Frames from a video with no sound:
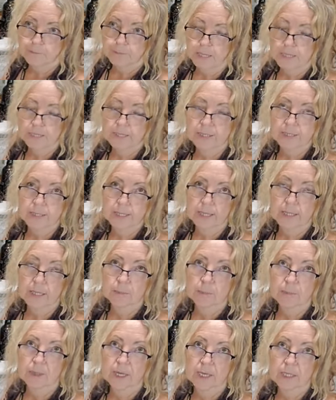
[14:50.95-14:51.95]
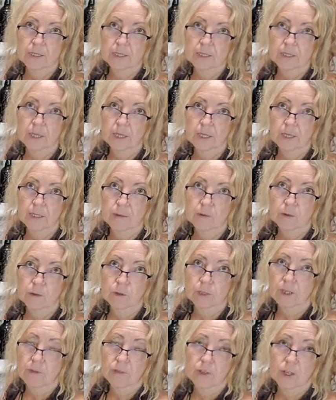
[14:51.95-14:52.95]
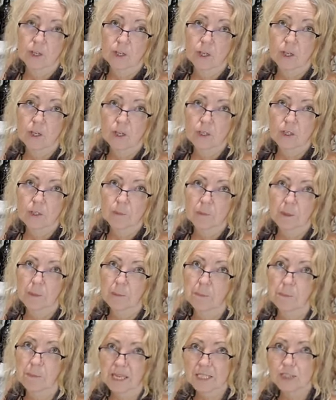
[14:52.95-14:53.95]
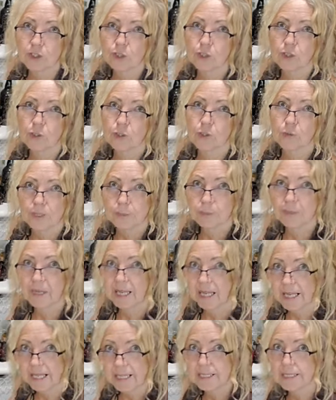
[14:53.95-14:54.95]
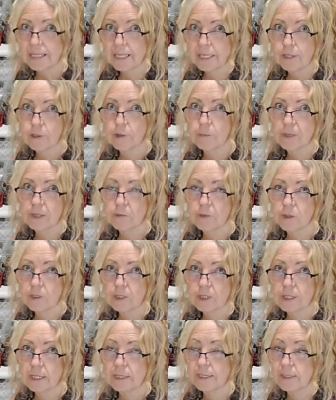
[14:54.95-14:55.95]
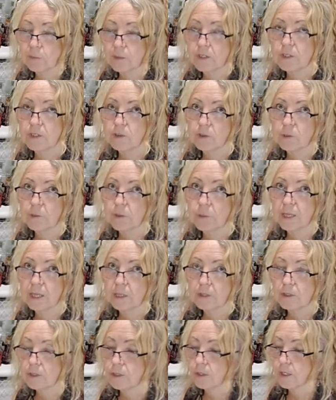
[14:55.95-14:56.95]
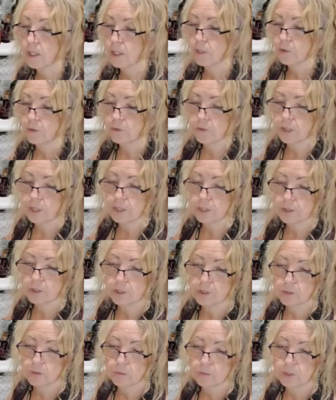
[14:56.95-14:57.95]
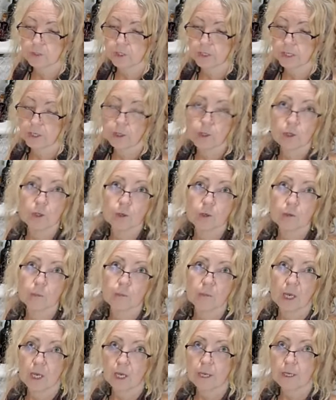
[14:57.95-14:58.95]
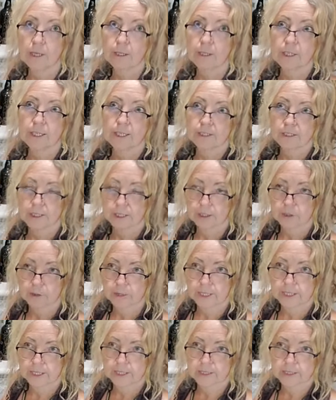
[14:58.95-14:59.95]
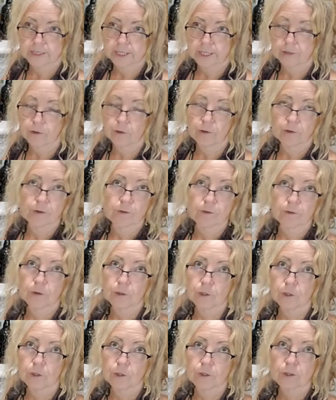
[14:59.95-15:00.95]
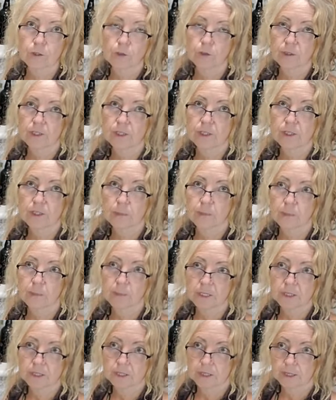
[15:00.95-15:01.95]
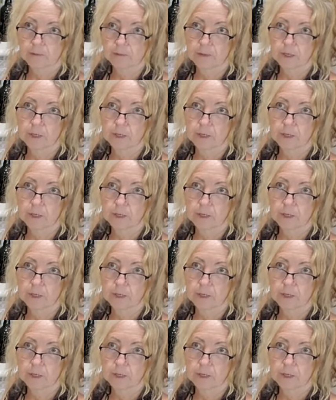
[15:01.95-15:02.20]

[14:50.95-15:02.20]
steady, but or even longer, but make sure you're replacing your minerals, because it will strip them out. So then you've got to, when you get home, you need to increase either the foods or the supplements of